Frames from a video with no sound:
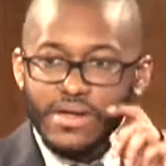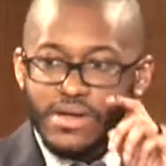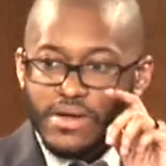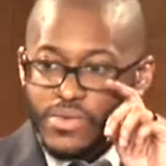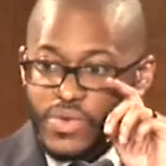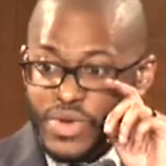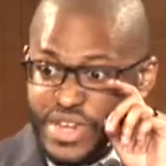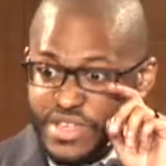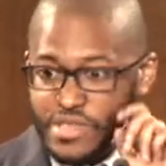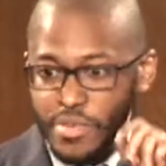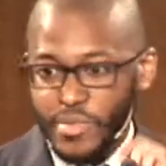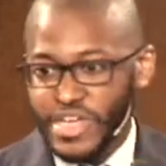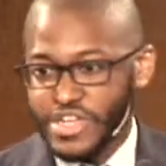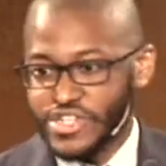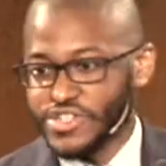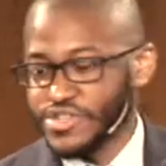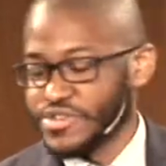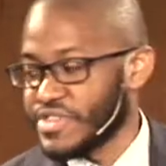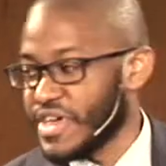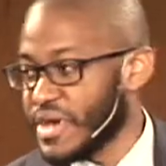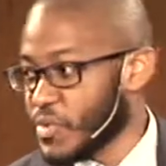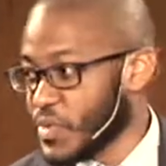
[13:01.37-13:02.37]
We need to make
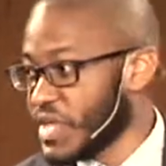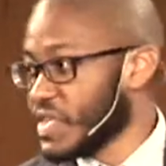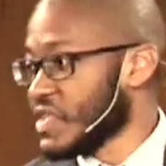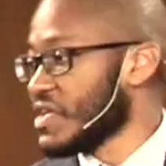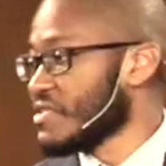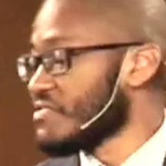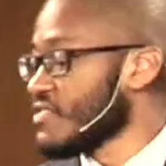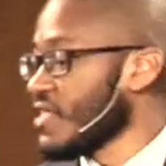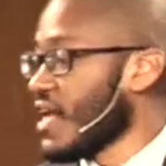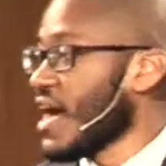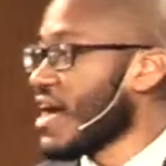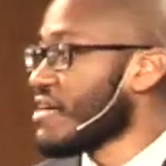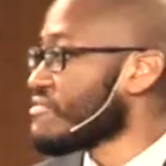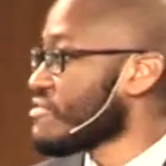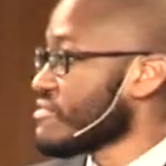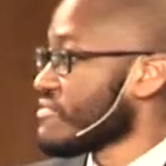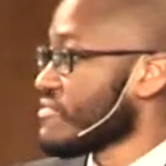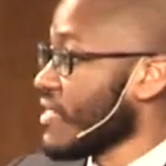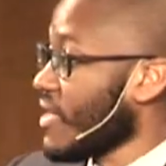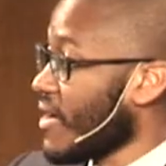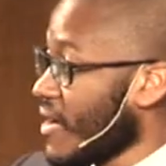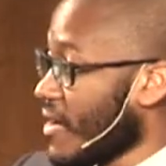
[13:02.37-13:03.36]
sure that we live lives
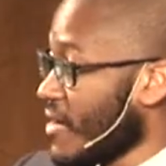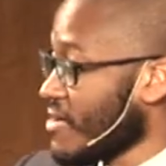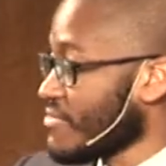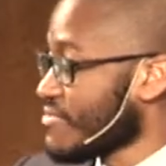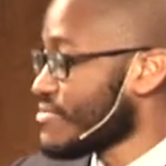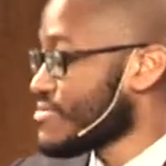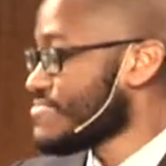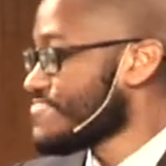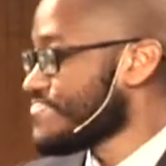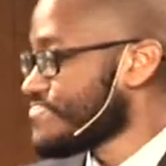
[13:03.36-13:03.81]
of love,